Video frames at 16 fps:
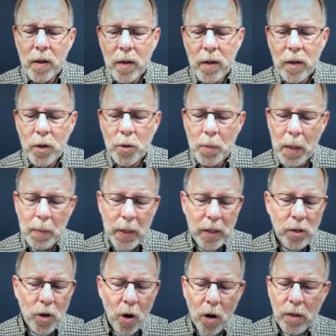You may be in
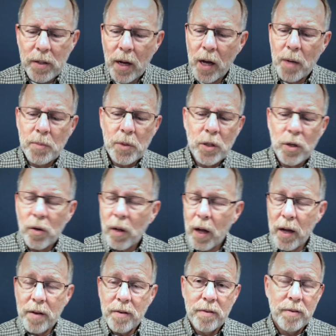dark times in your life.